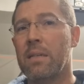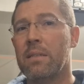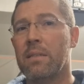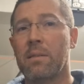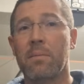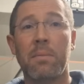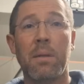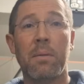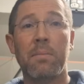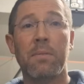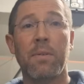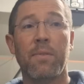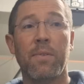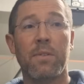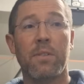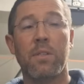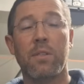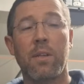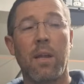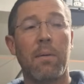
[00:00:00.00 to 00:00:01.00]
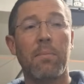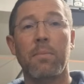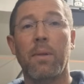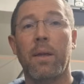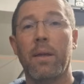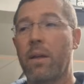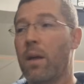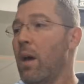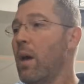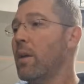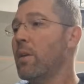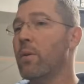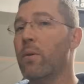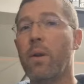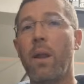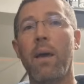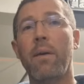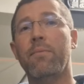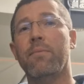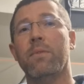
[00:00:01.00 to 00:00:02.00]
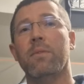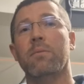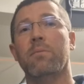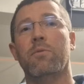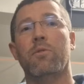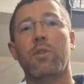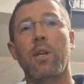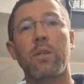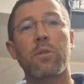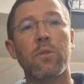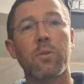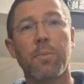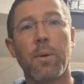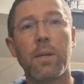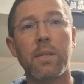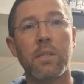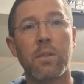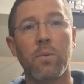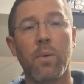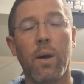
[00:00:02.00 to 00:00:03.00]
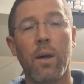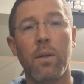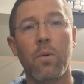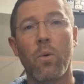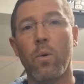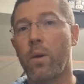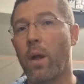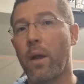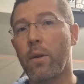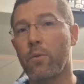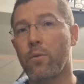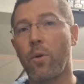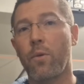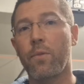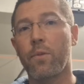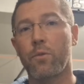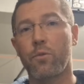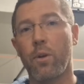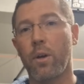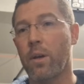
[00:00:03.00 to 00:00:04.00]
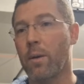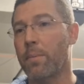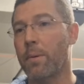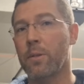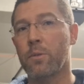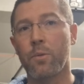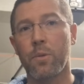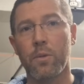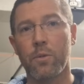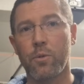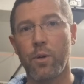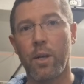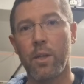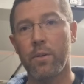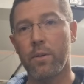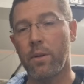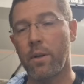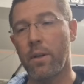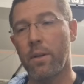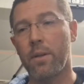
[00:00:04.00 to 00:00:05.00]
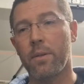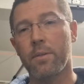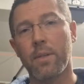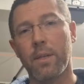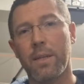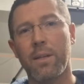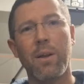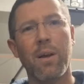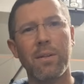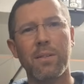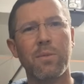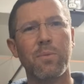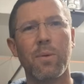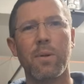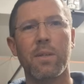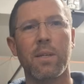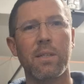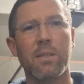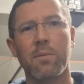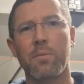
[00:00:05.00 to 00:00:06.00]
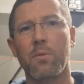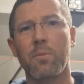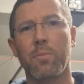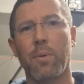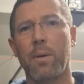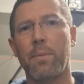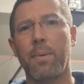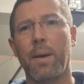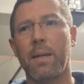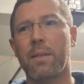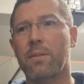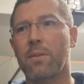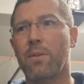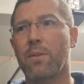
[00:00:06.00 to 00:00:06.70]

Sometimes if it's just, I'm like, oh, you know what, I haven't changed those brakes in a while, or I drove the truck a bunch with the trailer on, and I was like, you know, I just want to get some new brake pads.